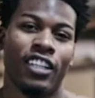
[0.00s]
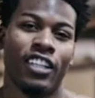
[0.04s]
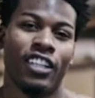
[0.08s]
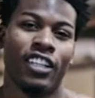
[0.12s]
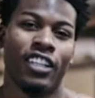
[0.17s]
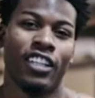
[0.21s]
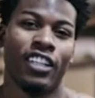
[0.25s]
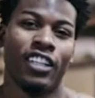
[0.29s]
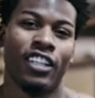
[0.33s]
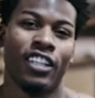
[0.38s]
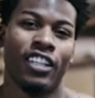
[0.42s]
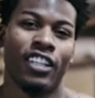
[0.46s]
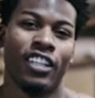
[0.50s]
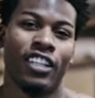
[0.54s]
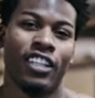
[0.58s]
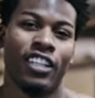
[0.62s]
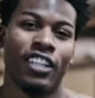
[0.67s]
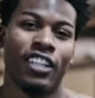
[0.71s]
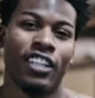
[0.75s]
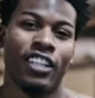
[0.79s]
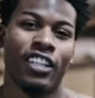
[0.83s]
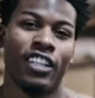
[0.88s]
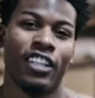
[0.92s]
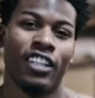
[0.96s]

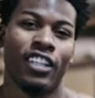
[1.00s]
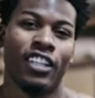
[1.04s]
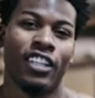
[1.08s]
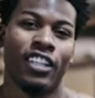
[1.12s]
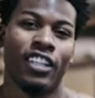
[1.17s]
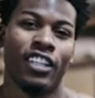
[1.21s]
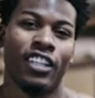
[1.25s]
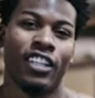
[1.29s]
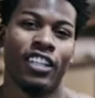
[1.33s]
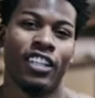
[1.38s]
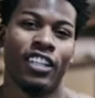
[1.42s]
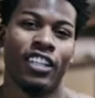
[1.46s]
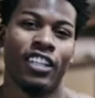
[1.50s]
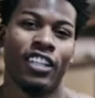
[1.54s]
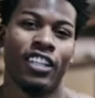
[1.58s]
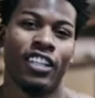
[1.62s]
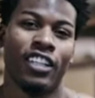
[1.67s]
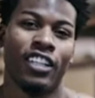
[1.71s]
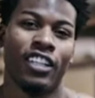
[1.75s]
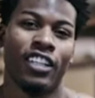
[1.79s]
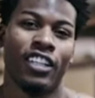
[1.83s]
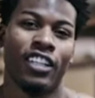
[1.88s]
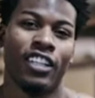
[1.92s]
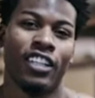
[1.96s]

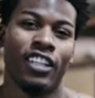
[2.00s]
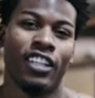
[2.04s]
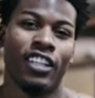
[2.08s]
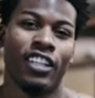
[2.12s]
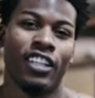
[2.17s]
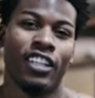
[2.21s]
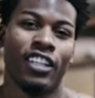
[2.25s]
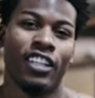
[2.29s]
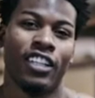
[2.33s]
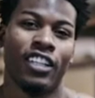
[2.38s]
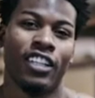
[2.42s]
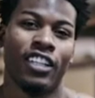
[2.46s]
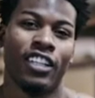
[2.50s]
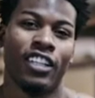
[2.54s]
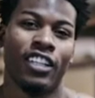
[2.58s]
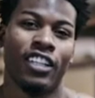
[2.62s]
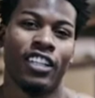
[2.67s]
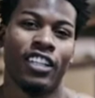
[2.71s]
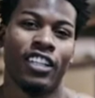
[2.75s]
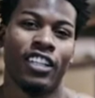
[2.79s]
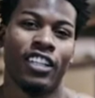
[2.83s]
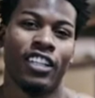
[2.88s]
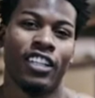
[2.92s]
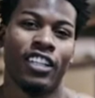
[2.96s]

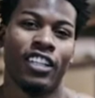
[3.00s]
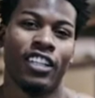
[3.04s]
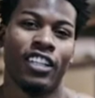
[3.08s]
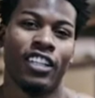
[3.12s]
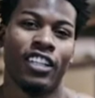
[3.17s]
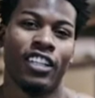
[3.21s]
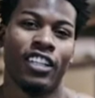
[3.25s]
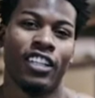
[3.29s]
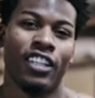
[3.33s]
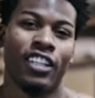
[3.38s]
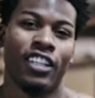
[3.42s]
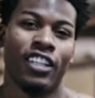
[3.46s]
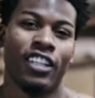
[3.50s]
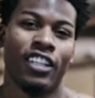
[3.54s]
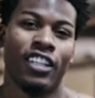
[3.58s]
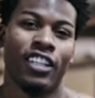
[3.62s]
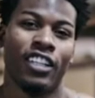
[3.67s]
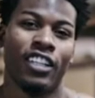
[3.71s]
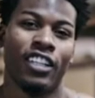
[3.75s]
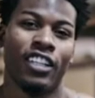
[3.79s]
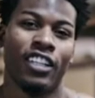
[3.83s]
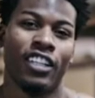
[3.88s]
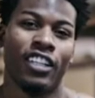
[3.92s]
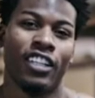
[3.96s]

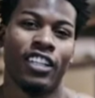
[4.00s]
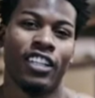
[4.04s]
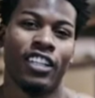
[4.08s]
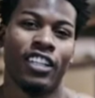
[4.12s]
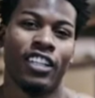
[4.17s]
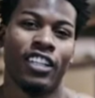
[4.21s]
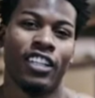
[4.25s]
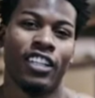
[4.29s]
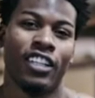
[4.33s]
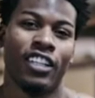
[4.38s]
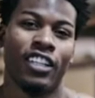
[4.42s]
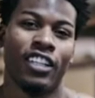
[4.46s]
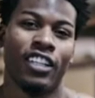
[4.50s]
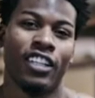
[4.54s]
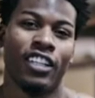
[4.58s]
No words are spoken by the person on screen.